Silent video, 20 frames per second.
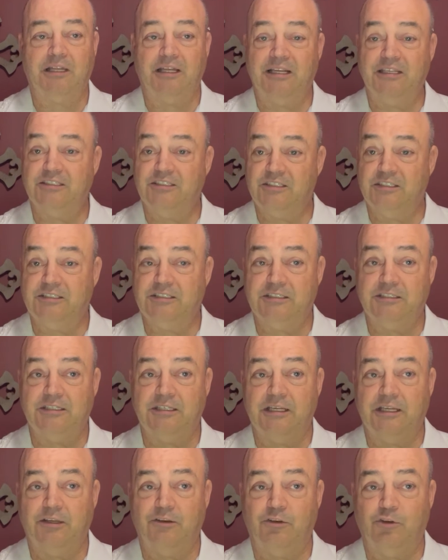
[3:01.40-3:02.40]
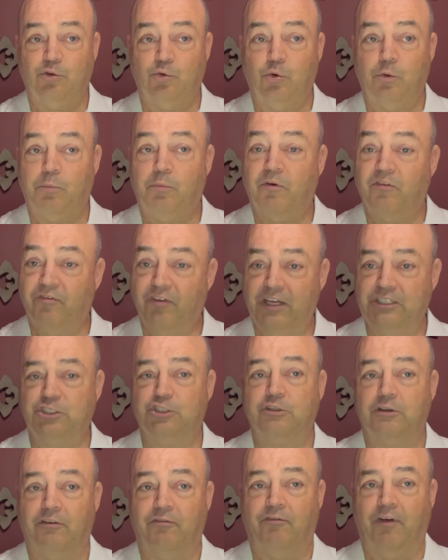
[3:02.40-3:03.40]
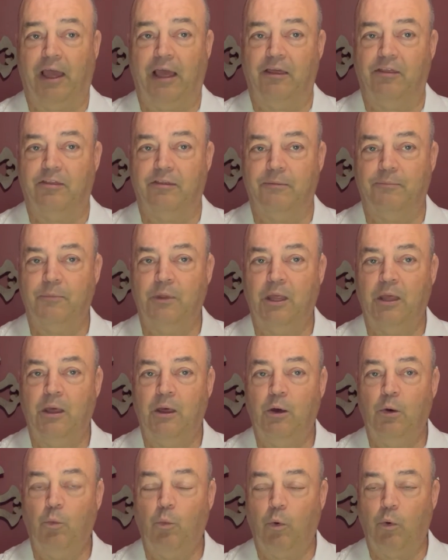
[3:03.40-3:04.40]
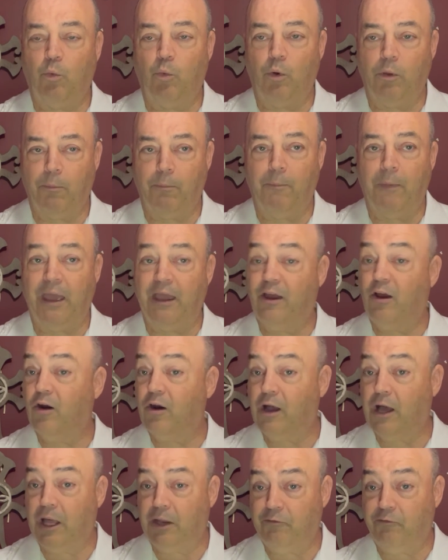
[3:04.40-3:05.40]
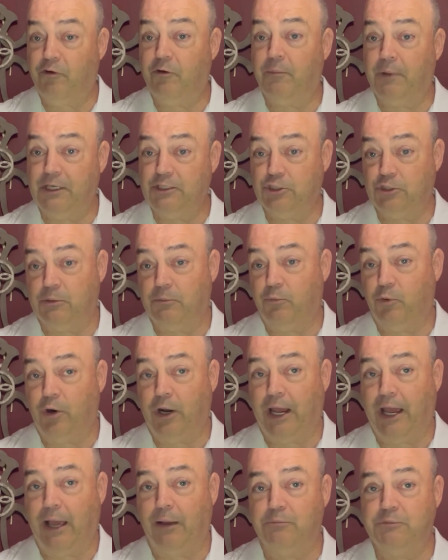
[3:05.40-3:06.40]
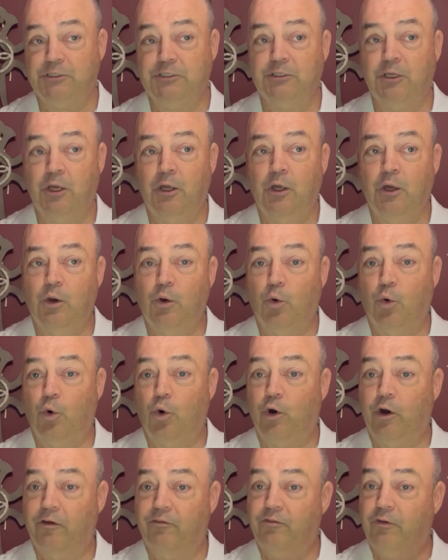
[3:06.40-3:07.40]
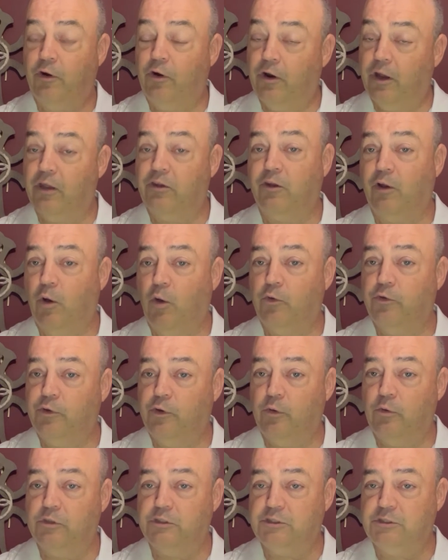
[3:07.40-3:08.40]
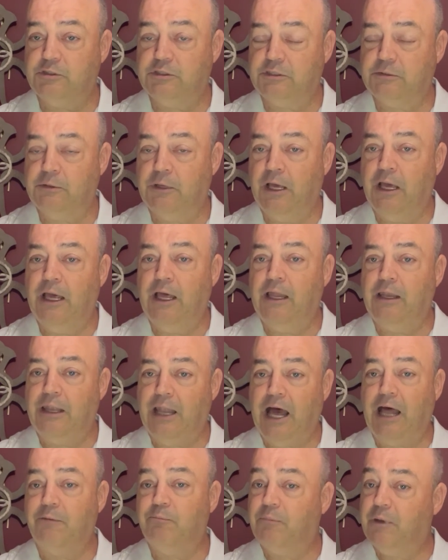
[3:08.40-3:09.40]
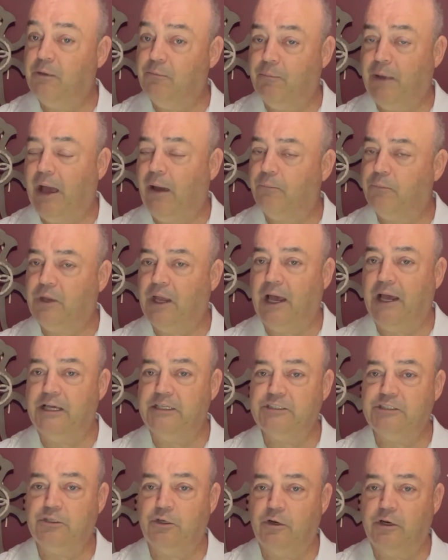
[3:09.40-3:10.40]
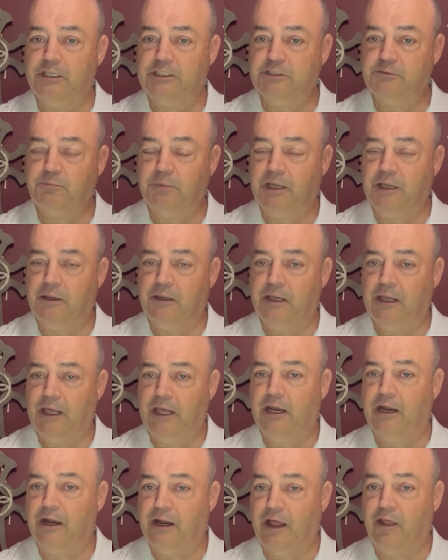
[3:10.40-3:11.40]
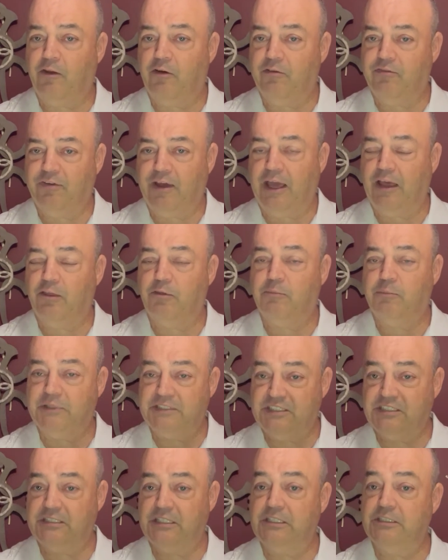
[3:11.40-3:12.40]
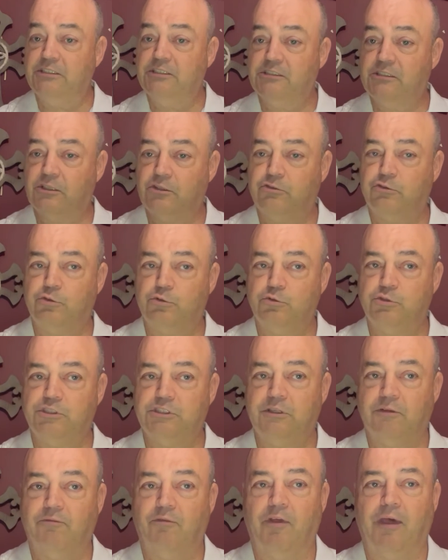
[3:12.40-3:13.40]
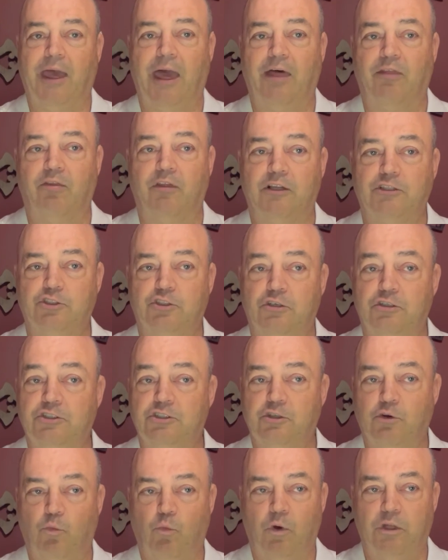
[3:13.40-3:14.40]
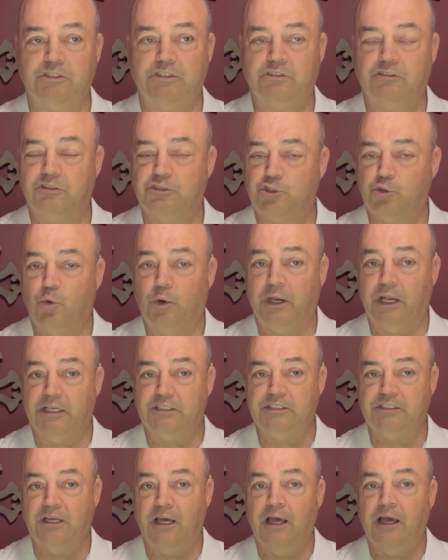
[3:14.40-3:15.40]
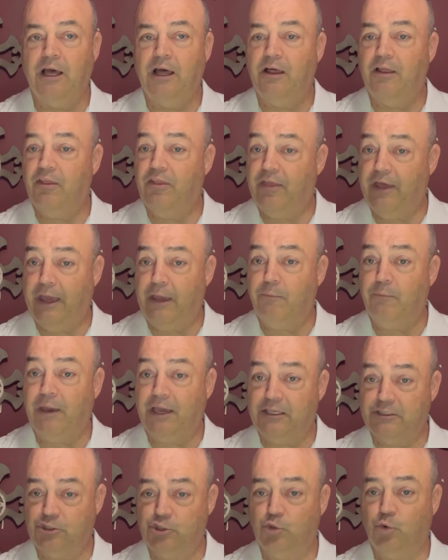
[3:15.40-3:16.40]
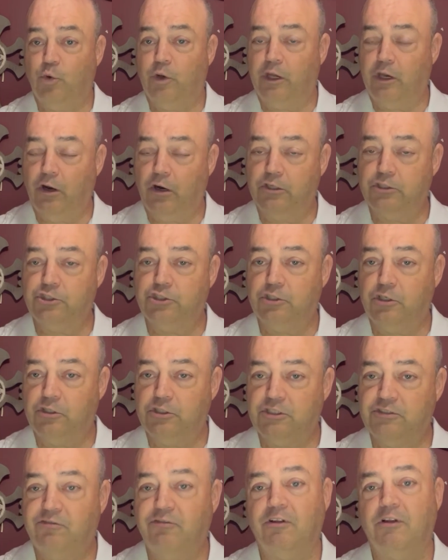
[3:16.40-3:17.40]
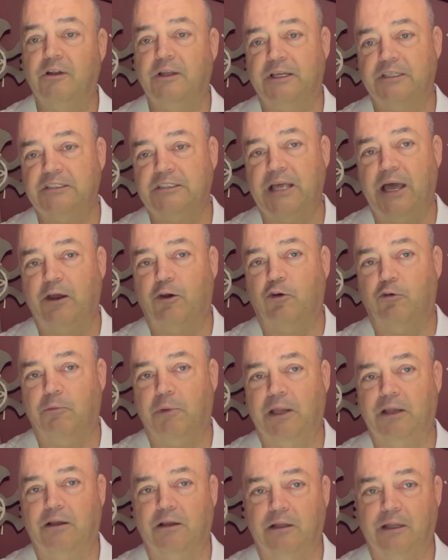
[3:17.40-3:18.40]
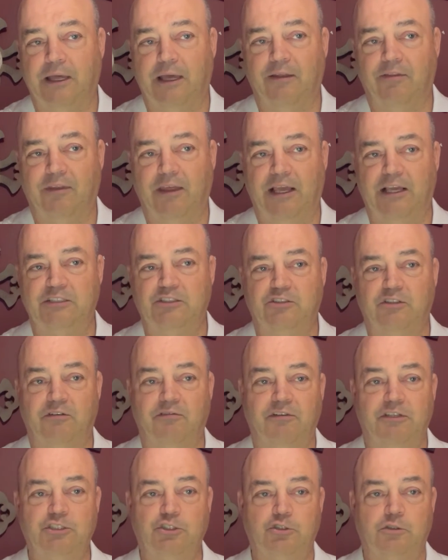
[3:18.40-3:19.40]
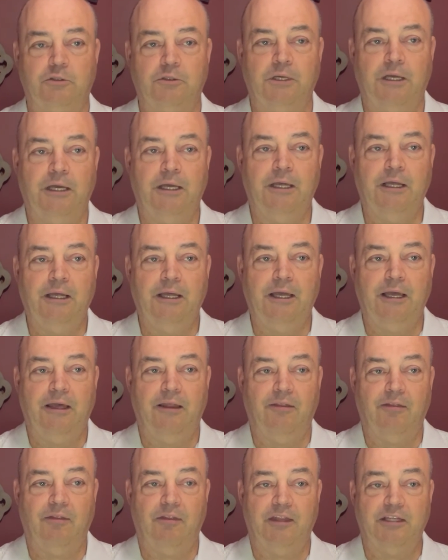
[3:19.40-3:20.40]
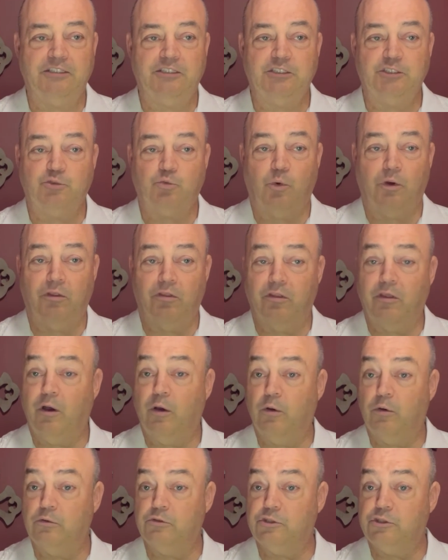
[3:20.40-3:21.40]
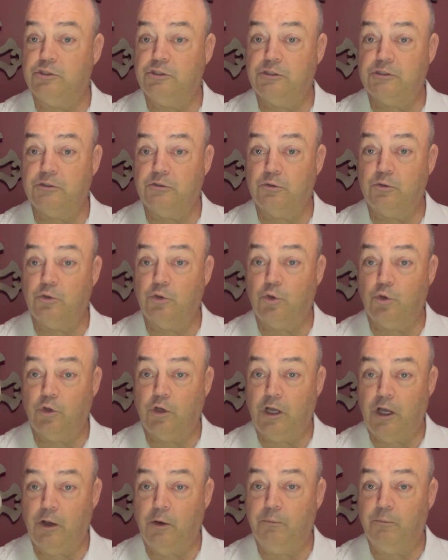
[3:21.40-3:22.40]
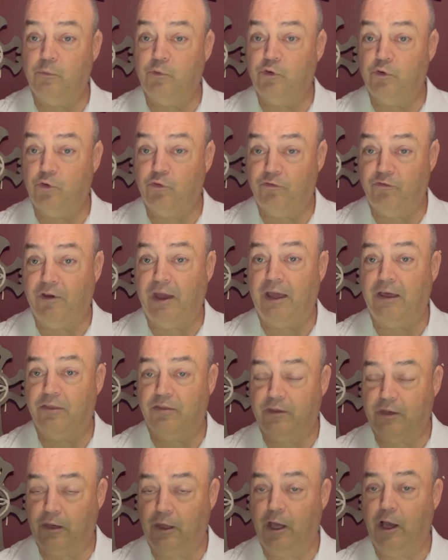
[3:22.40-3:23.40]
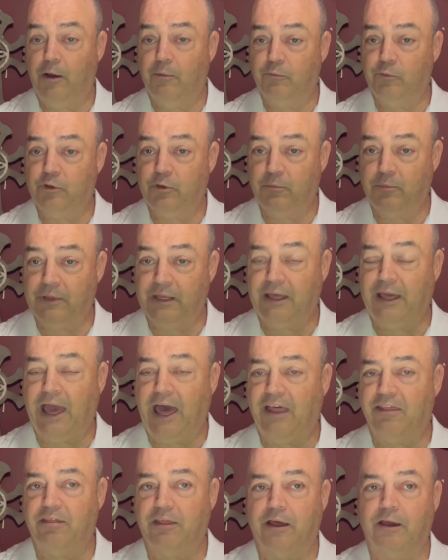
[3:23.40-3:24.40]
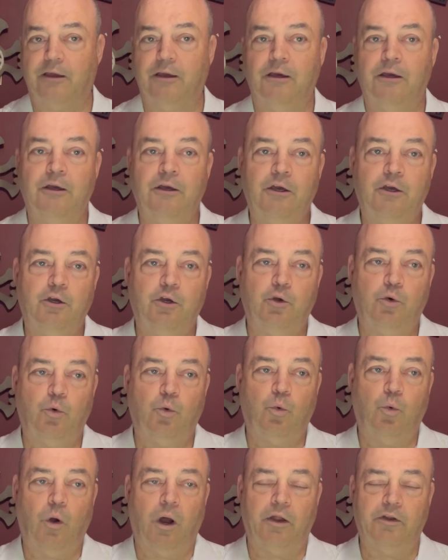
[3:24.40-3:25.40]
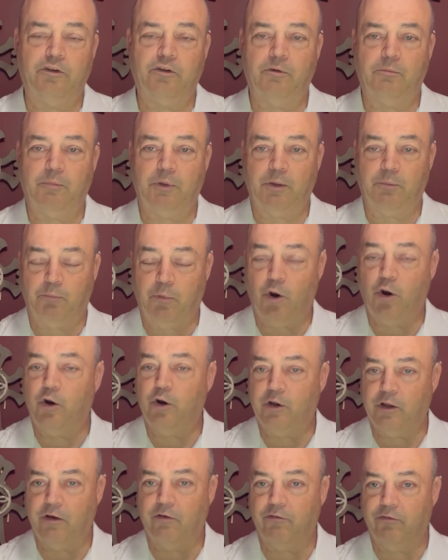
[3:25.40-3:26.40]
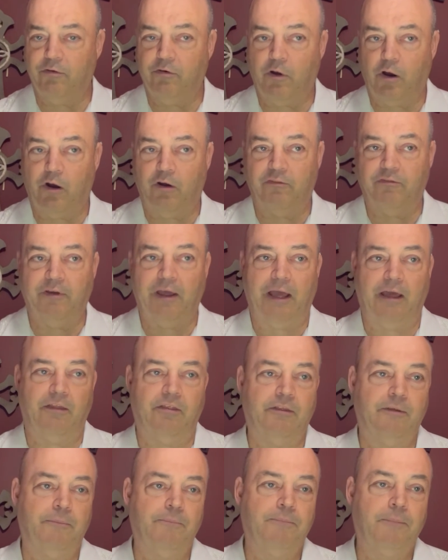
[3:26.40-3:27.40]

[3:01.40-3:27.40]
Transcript: leads us into a profession of faith, where we make our confirmation perhaps, or if they're an adult who has not been baptized or has been in another faith but sees the truths of the Catholic Church and wants to join us, they may join our church fully, sacramentally at the Easter Vigil. And this is when those who come to faith and come to be Catholic who want to be part of our faith.